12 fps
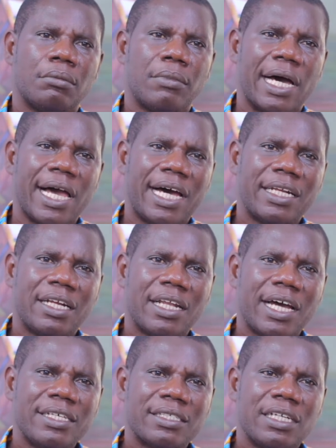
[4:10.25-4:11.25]
By
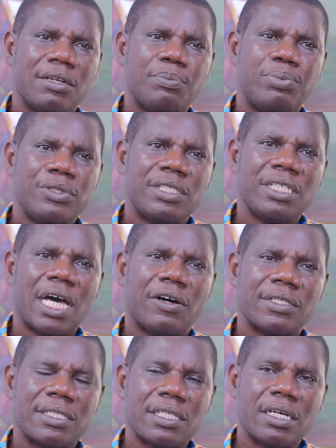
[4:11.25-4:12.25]
analyzing and putting
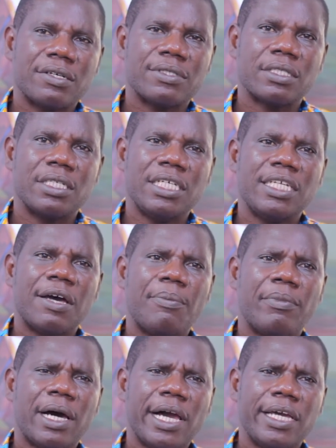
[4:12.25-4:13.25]
ourselves in the
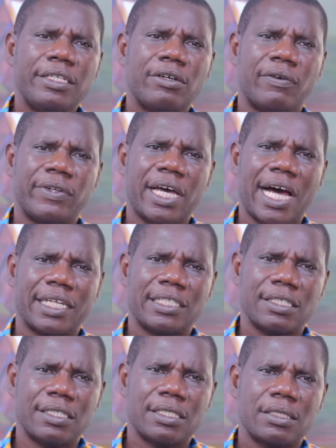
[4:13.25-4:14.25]
mind of the
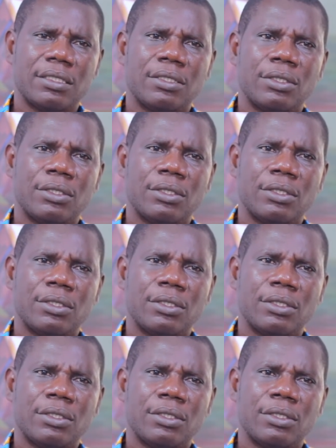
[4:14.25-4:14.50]
artist,